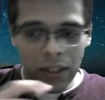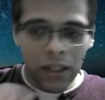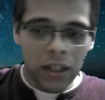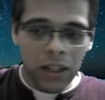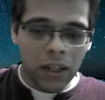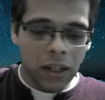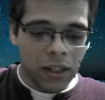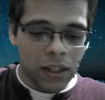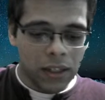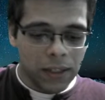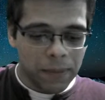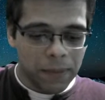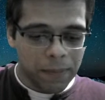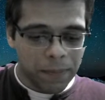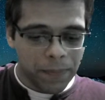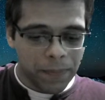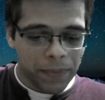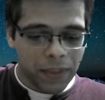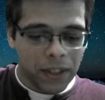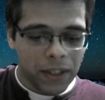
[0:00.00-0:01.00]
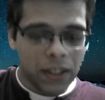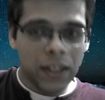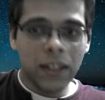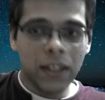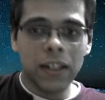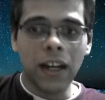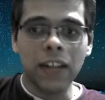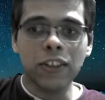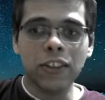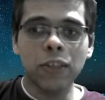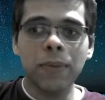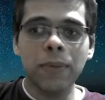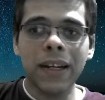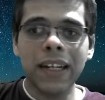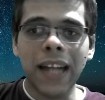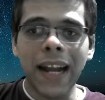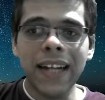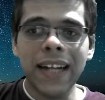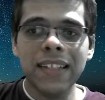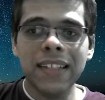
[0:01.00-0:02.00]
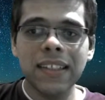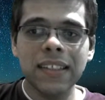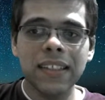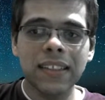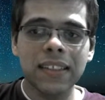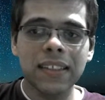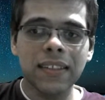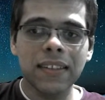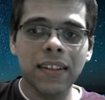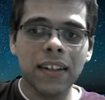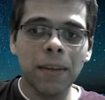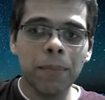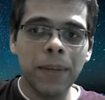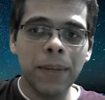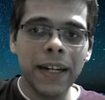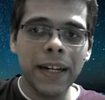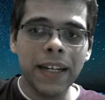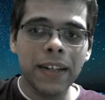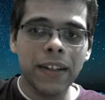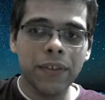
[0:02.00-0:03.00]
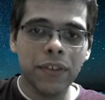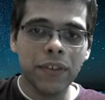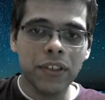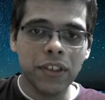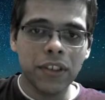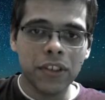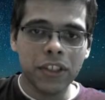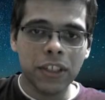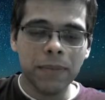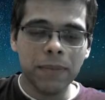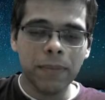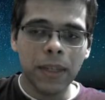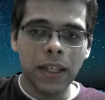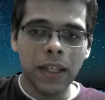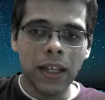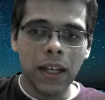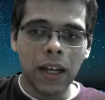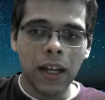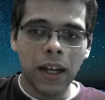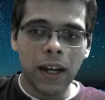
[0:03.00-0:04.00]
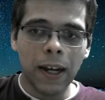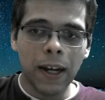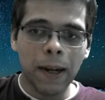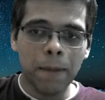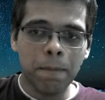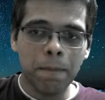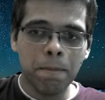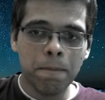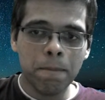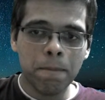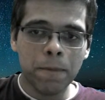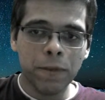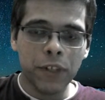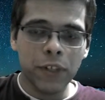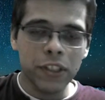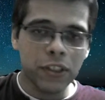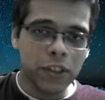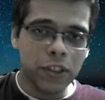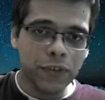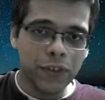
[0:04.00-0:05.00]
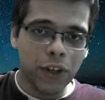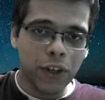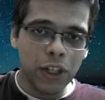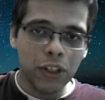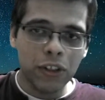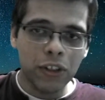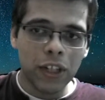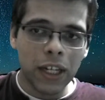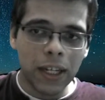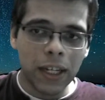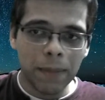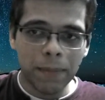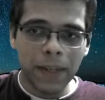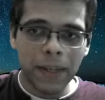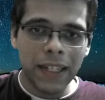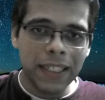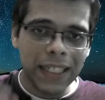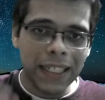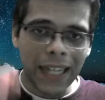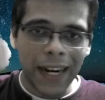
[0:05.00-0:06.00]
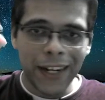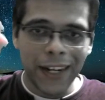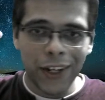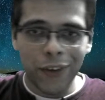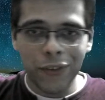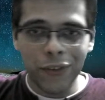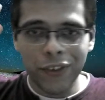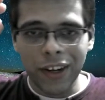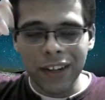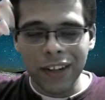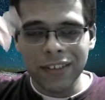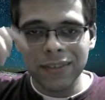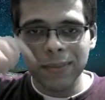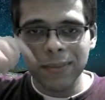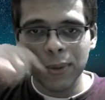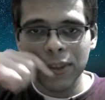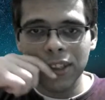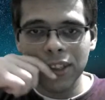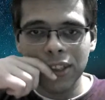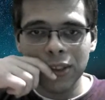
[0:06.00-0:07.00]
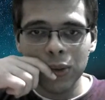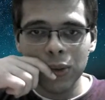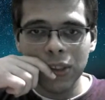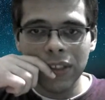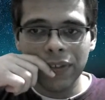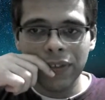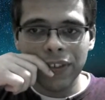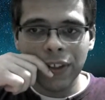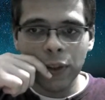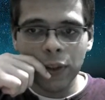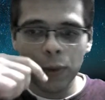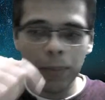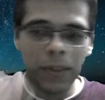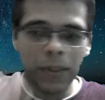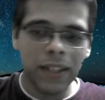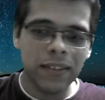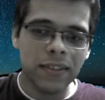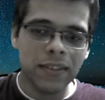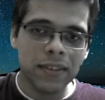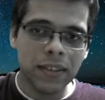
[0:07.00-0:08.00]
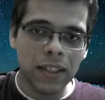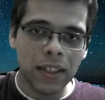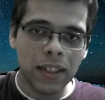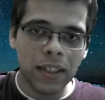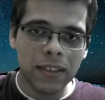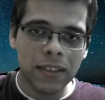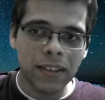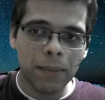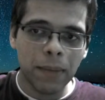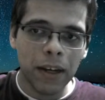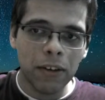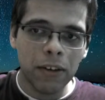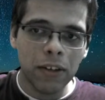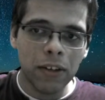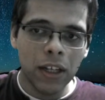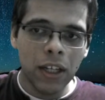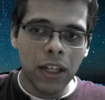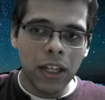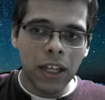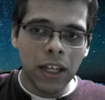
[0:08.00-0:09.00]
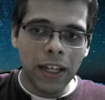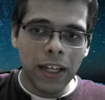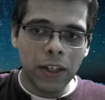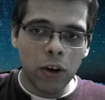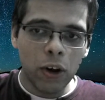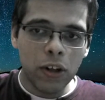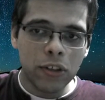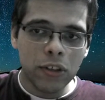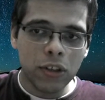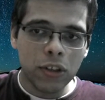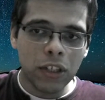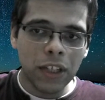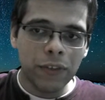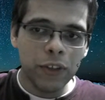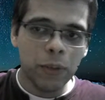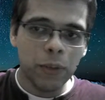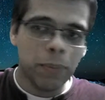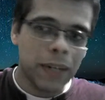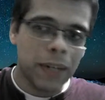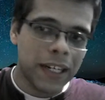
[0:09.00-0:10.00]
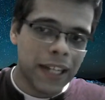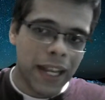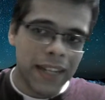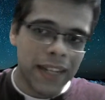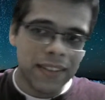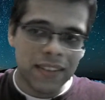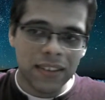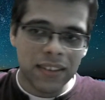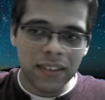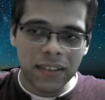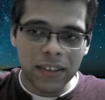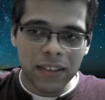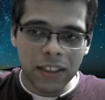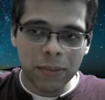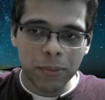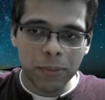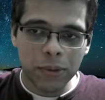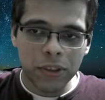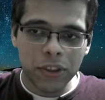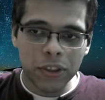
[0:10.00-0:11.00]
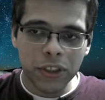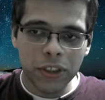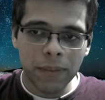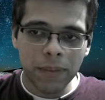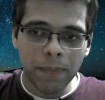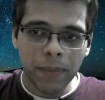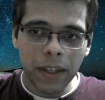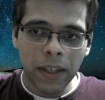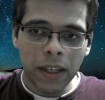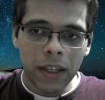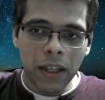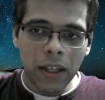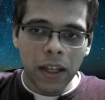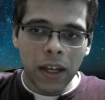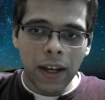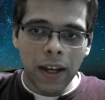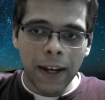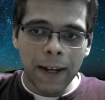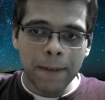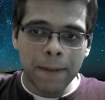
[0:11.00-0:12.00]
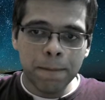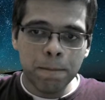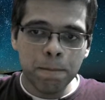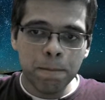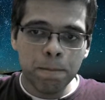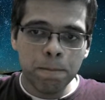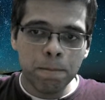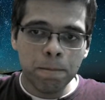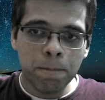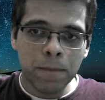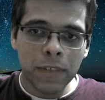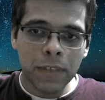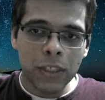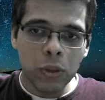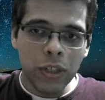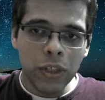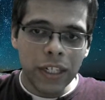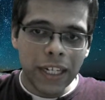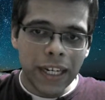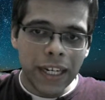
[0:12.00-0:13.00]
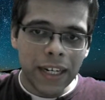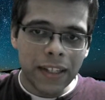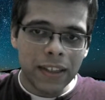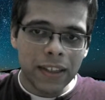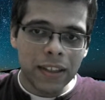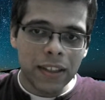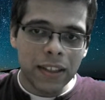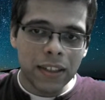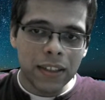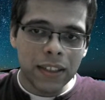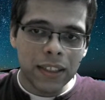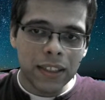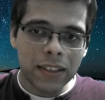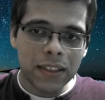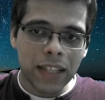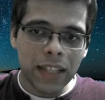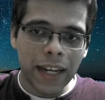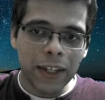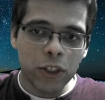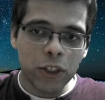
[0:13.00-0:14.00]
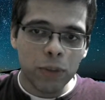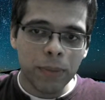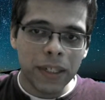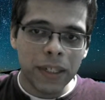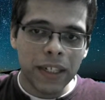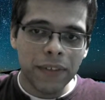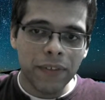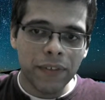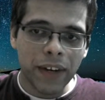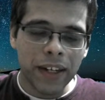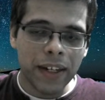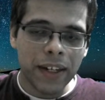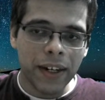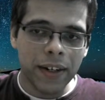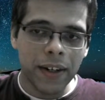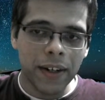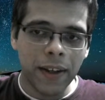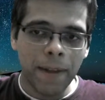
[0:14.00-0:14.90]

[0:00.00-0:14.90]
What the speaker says: Rajkumar, knight c6 is a completely different system. First of all, it kind of transposes to different openings somehow. And also, if you play knight c6 in this position, you need this knight to be defended,